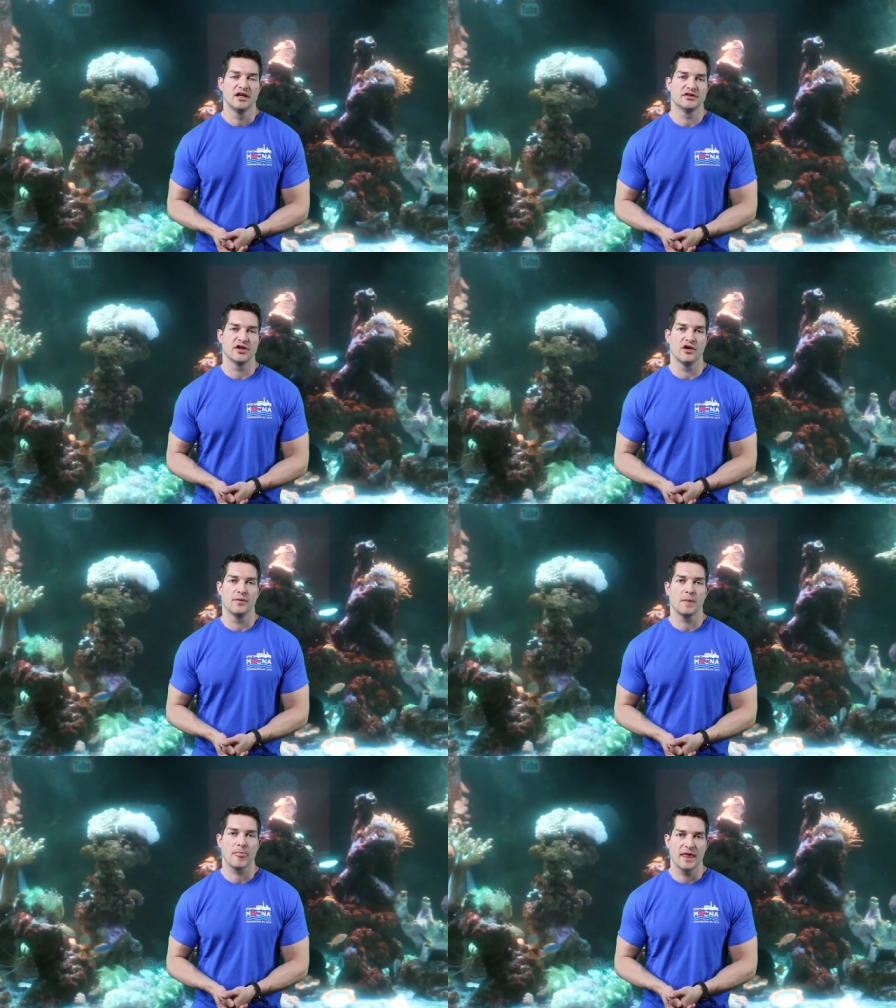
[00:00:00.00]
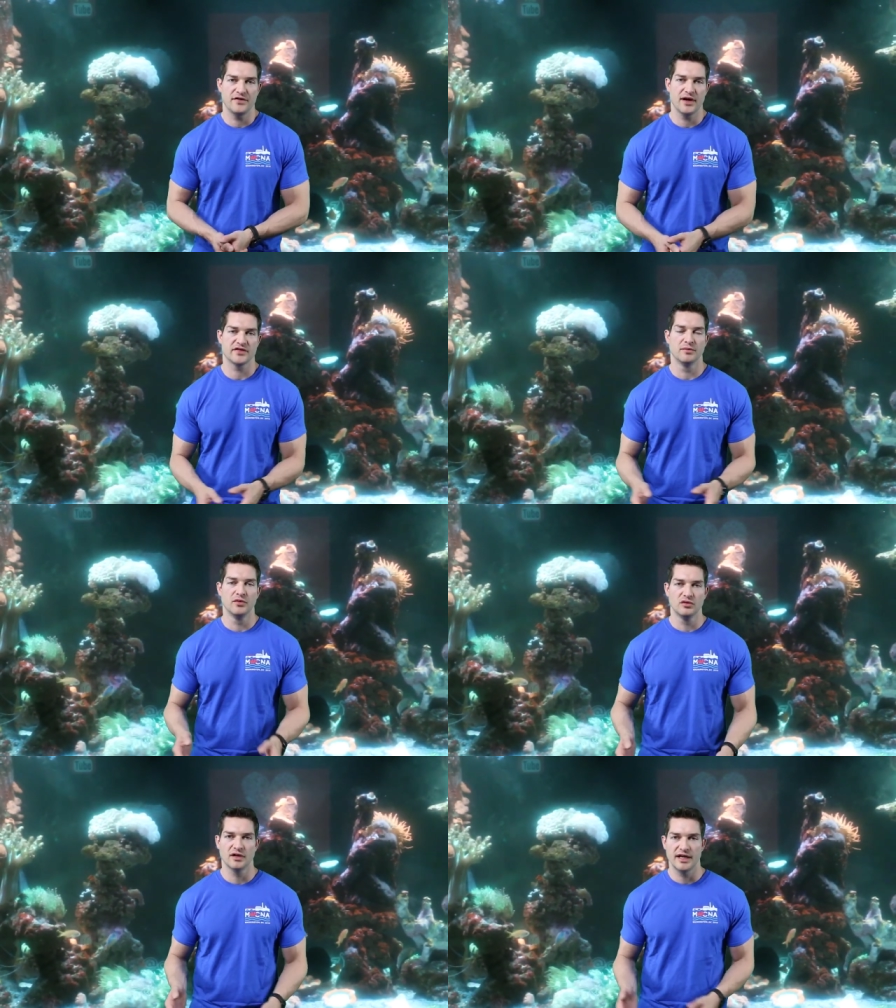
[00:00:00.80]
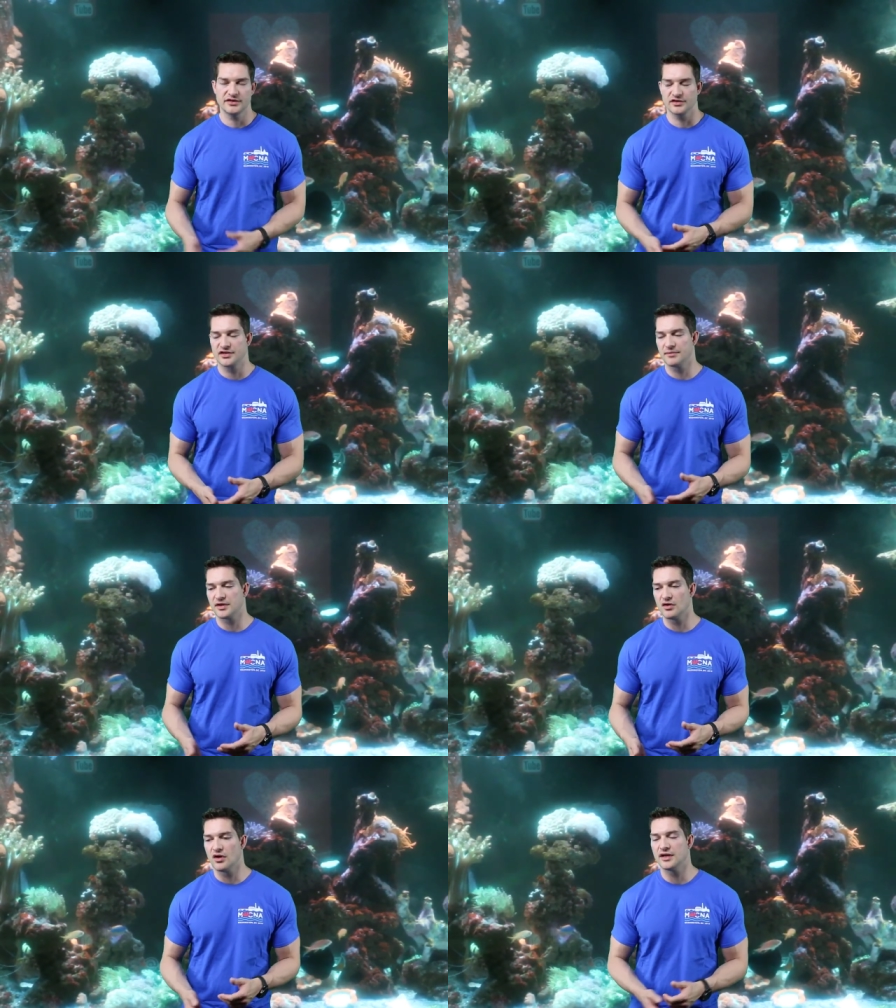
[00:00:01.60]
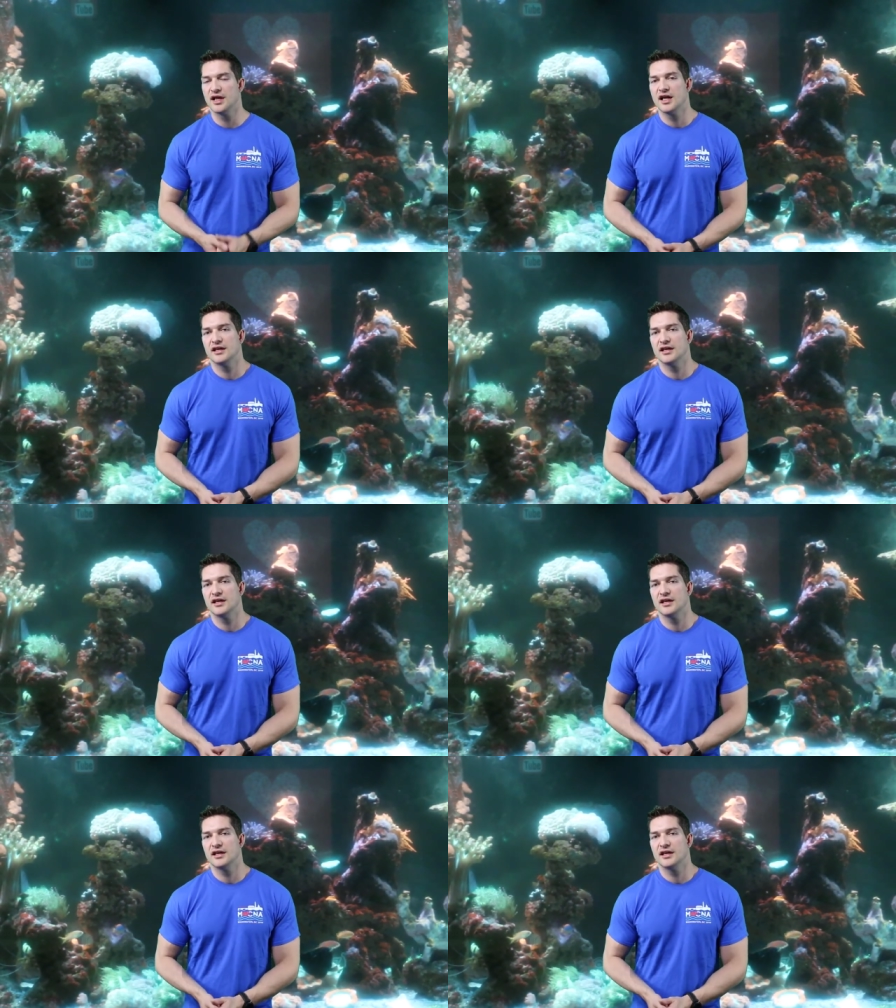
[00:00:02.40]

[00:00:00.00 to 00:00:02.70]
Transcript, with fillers: So if you have some moonlights or something on